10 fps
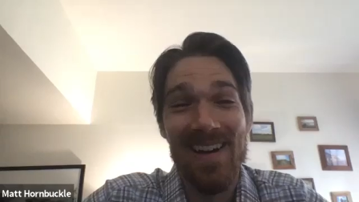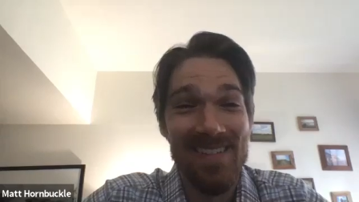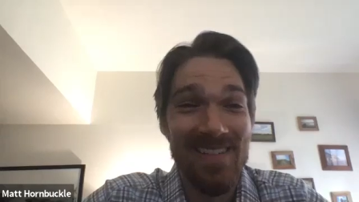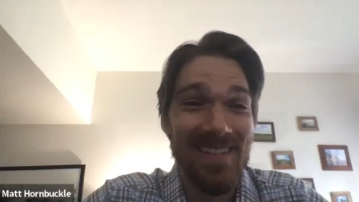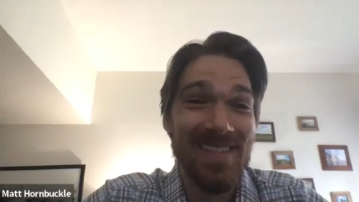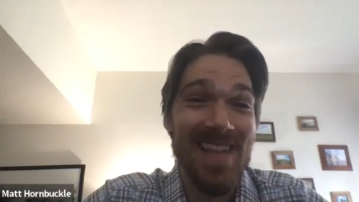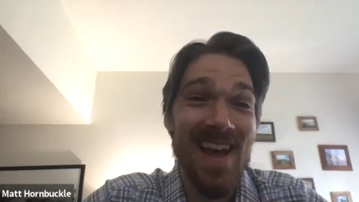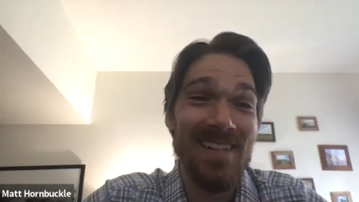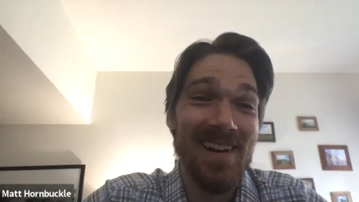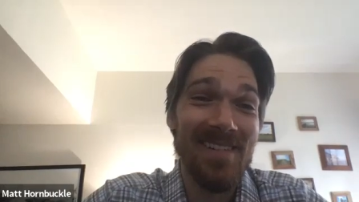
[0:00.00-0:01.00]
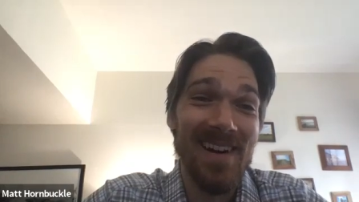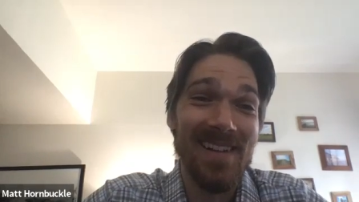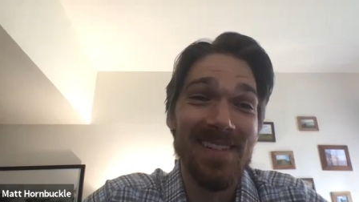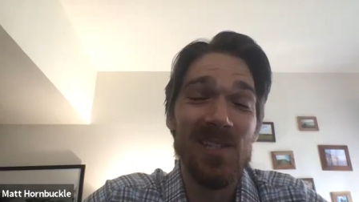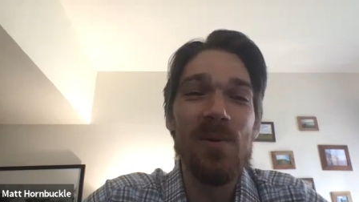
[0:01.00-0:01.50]
Yeah, not a lot
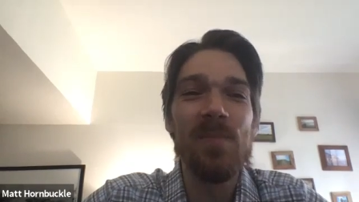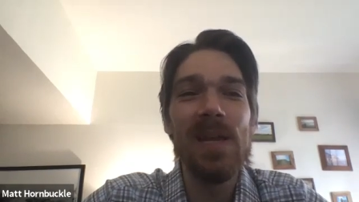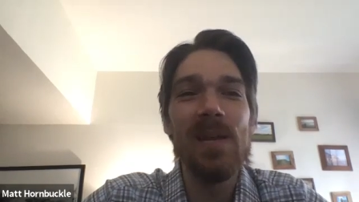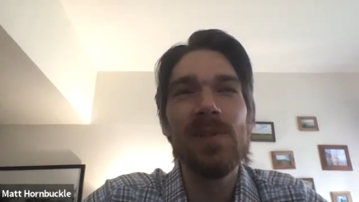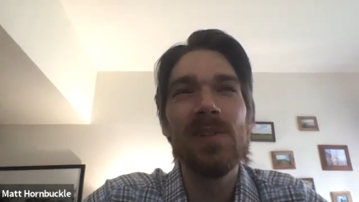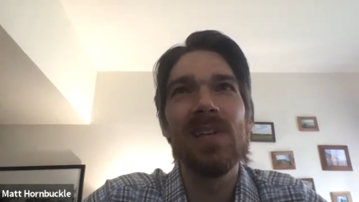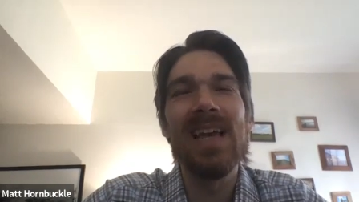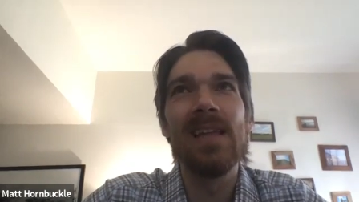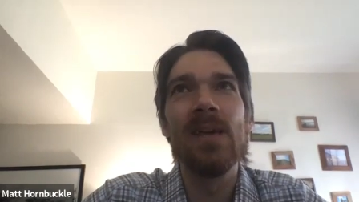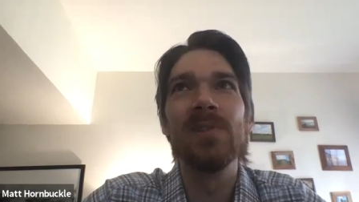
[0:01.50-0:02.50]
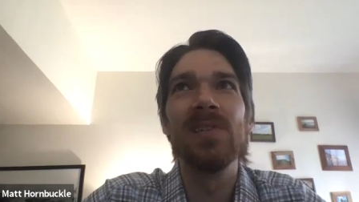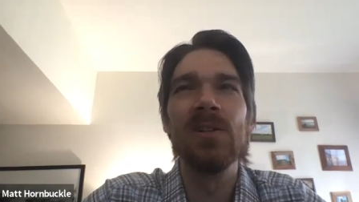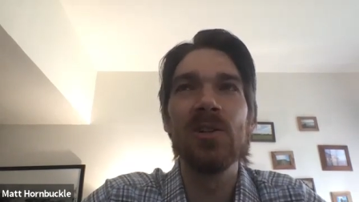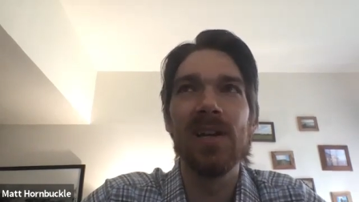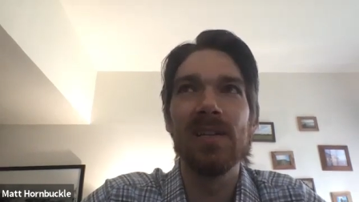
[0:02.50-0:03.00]
around. So, but it was an
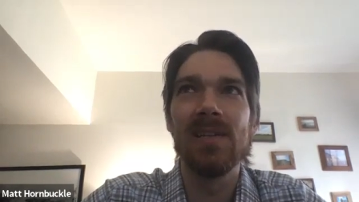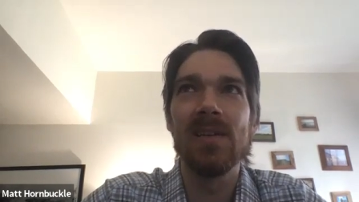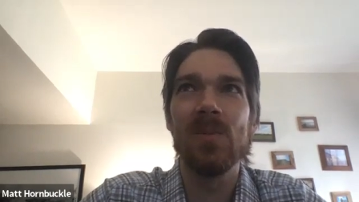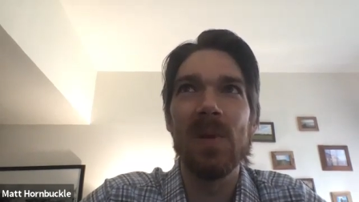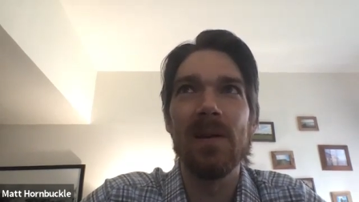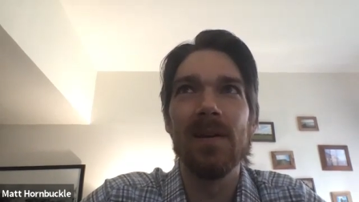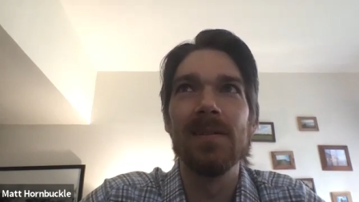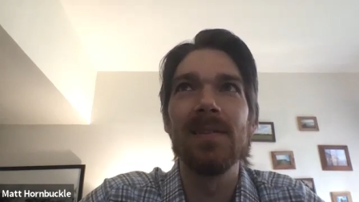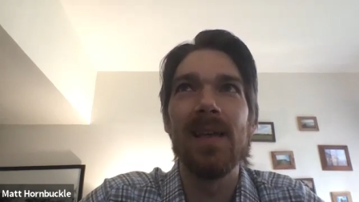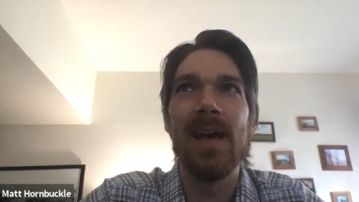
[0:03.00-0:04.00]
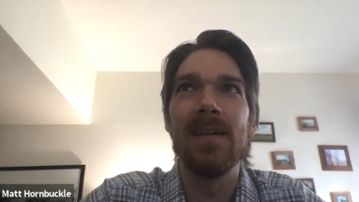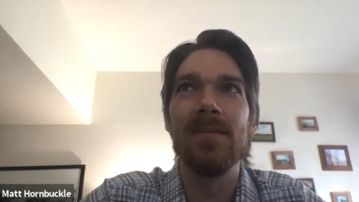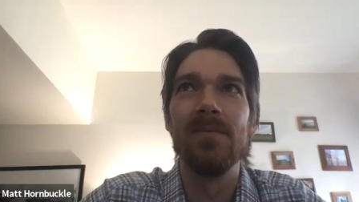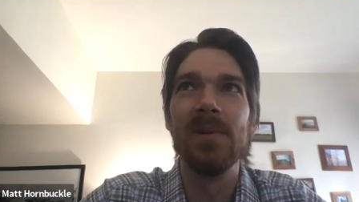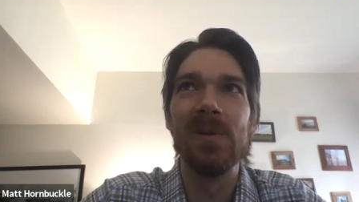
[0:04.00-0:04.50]
interesting experience that
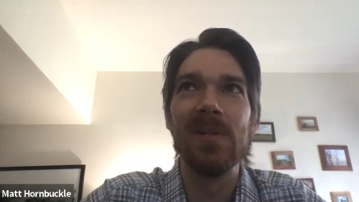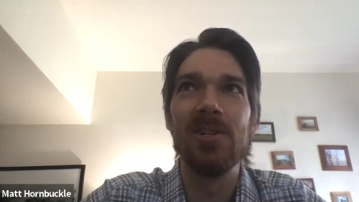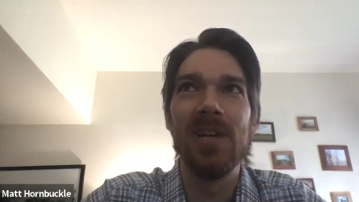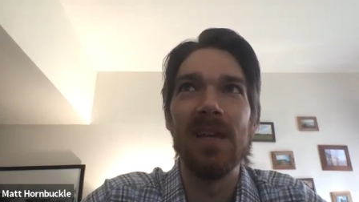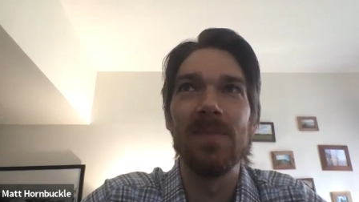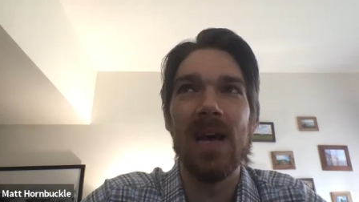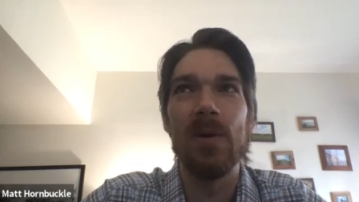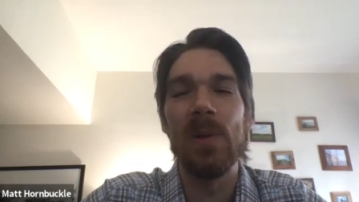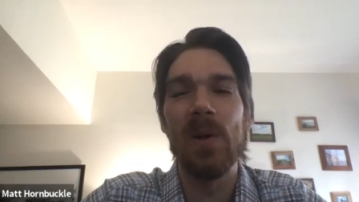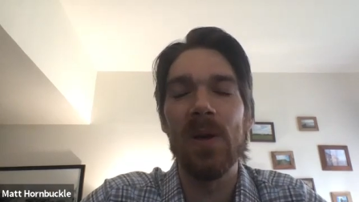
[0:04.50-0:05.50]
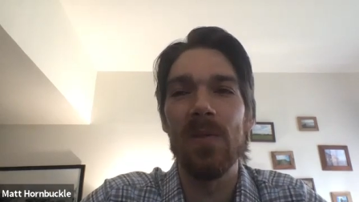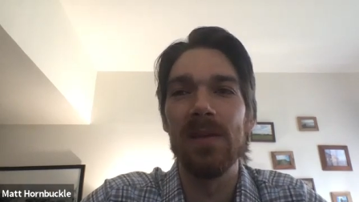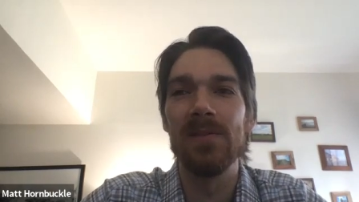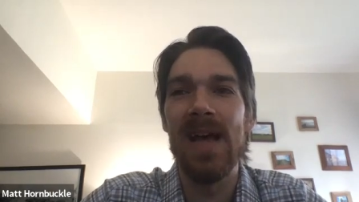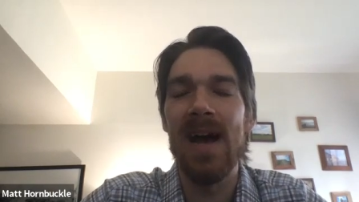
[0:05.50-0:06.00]
really shapes how I look at
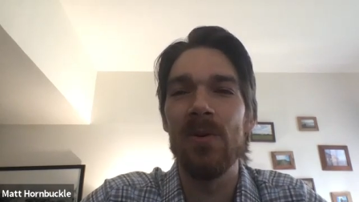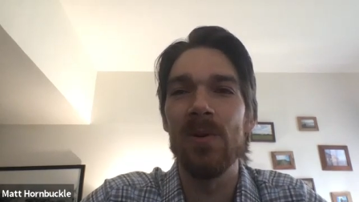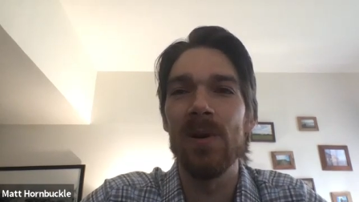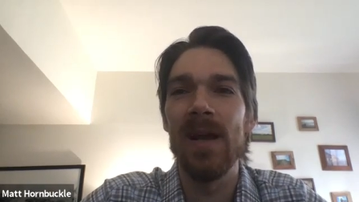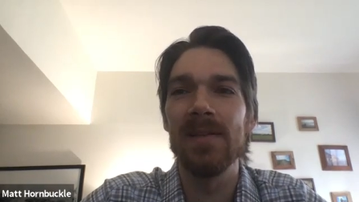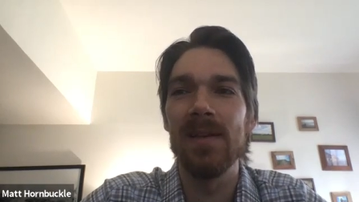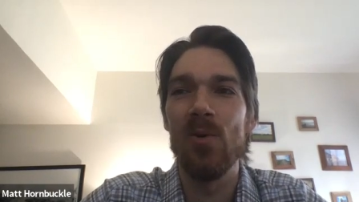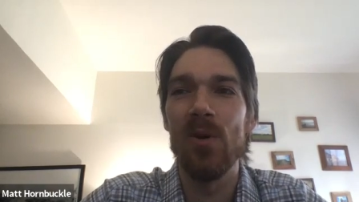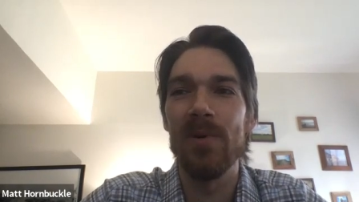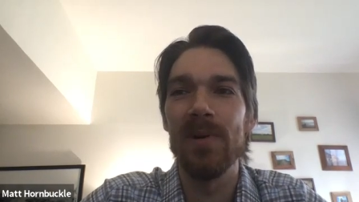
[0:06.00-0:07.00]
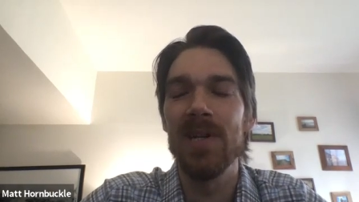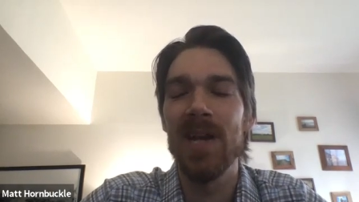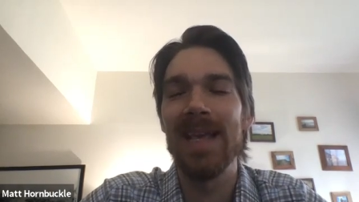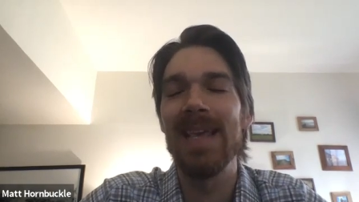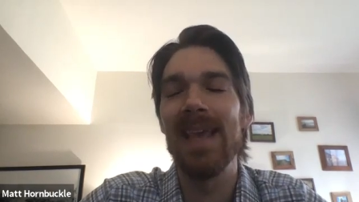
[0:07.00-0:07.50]
things now, where as a corporation,
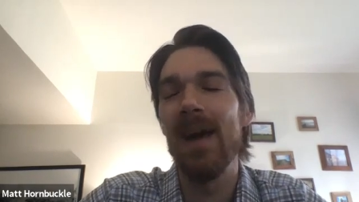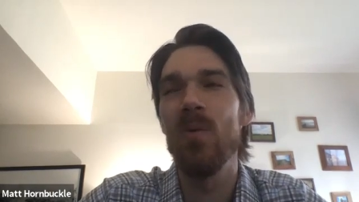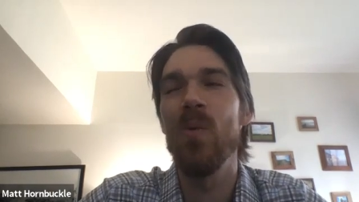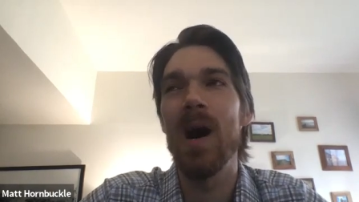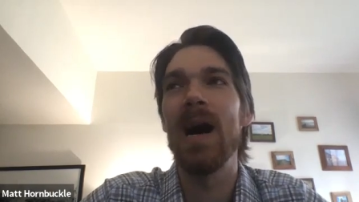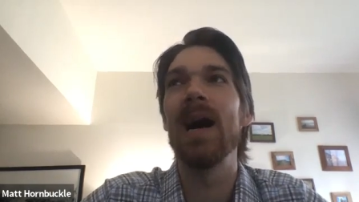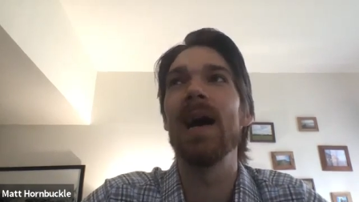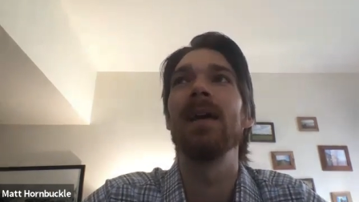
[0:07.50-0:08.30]
I get why